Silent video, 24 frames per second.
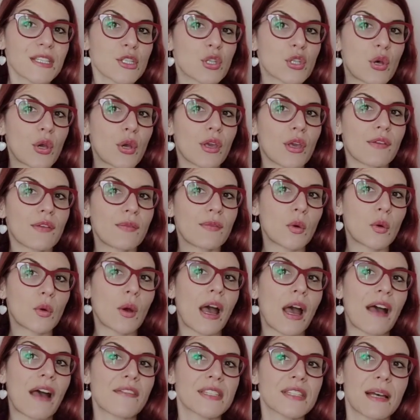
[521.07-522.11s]
So if you
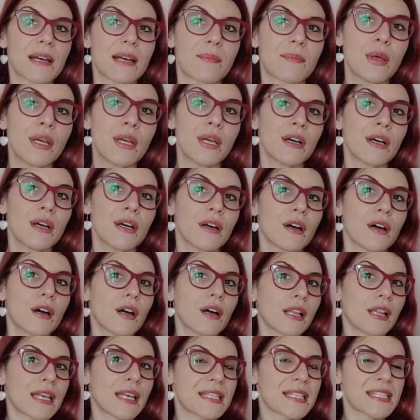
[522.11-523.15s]
have some
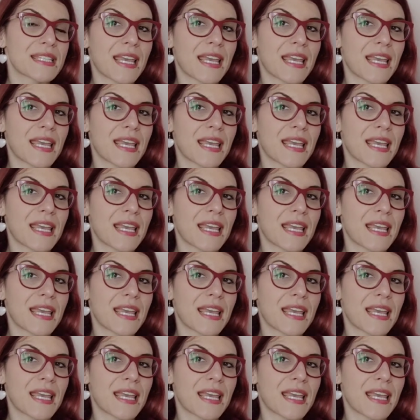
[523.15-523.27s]
let's